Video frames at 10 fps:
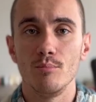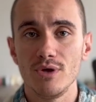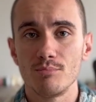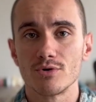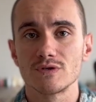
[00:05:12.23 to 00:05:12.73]

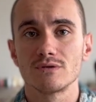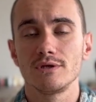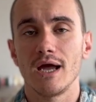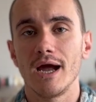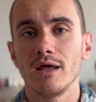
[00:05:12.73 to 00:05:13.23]
Me
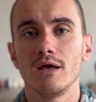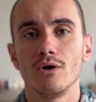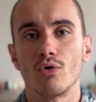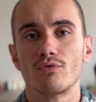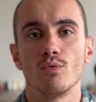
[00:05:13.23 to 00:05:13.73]
personally, I
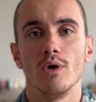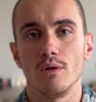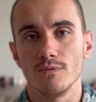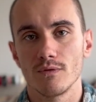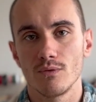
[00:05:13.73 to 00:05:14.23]
get
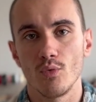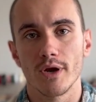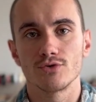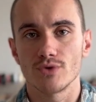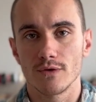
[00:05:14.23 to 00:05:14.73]
overwhelmed
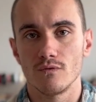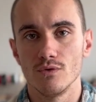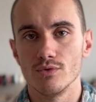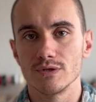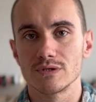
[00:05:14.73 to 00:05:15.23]
when I try to
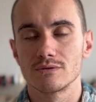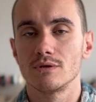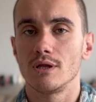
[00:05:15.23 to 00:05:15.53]
do this.